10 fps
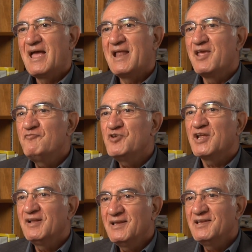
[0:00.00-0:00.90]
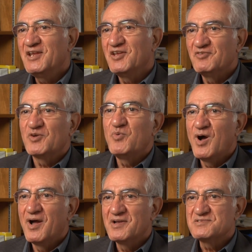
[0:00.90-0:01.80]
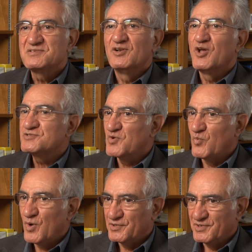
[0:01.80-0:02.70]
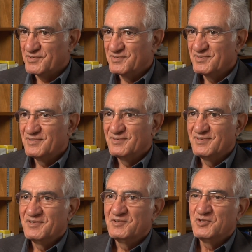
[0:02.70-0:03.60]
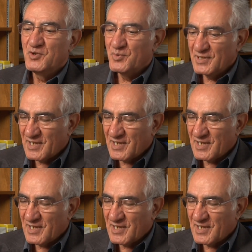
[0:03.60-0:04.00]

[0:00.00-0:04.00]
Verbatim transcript: And every cleaning requires lots of water. During